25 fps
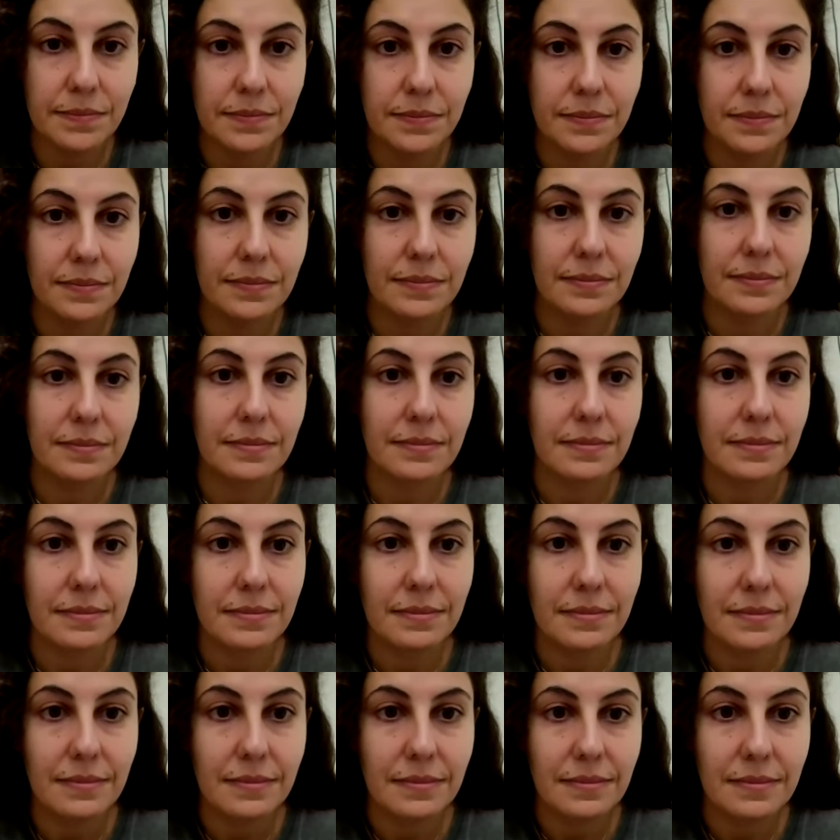
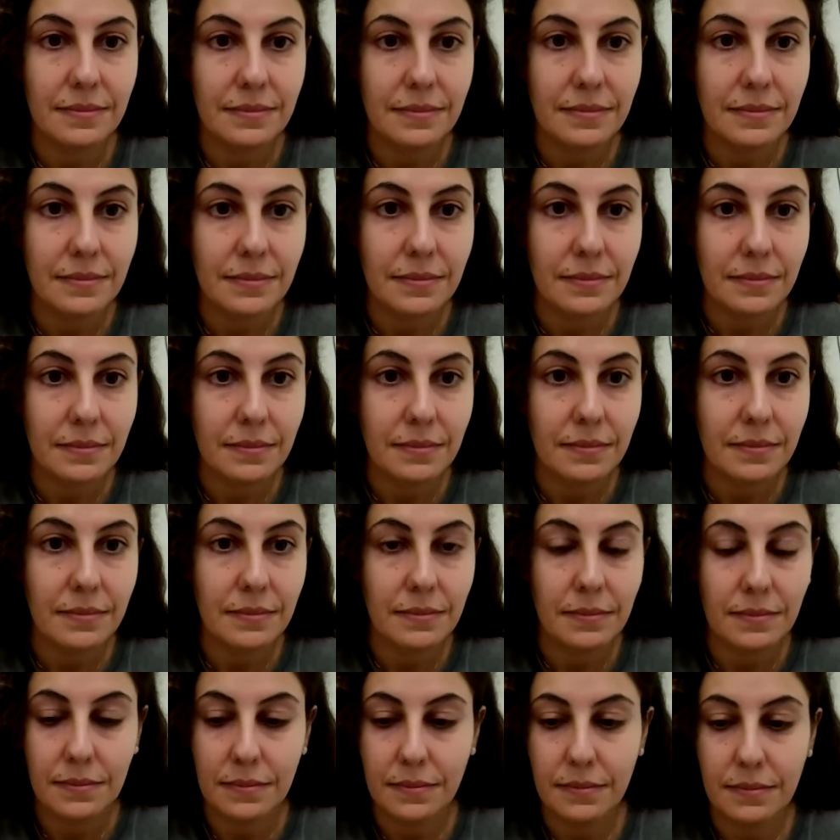
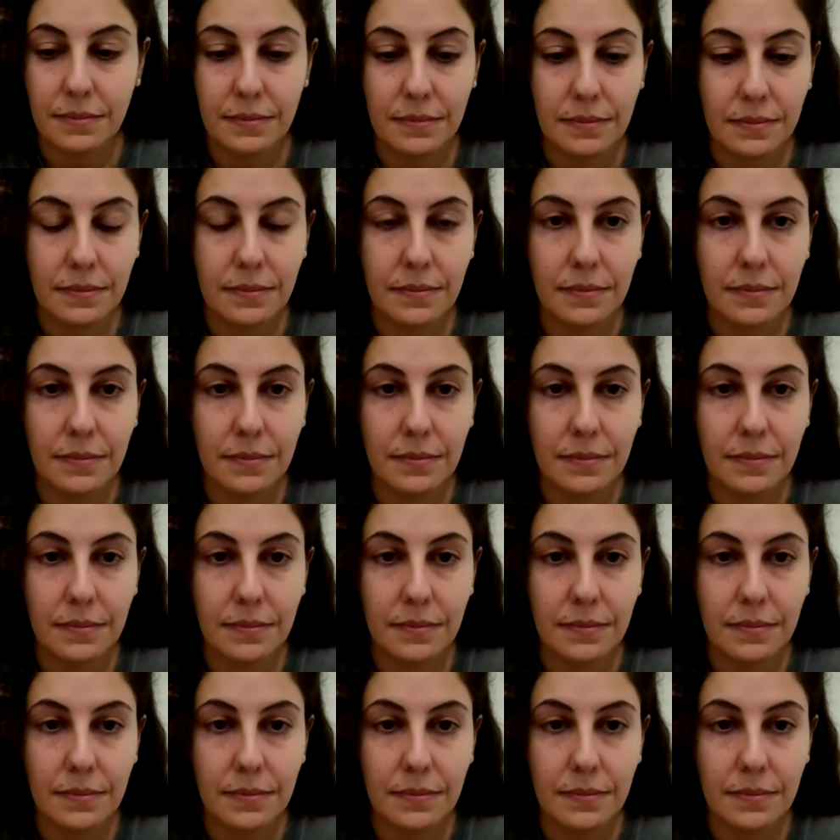[no speech]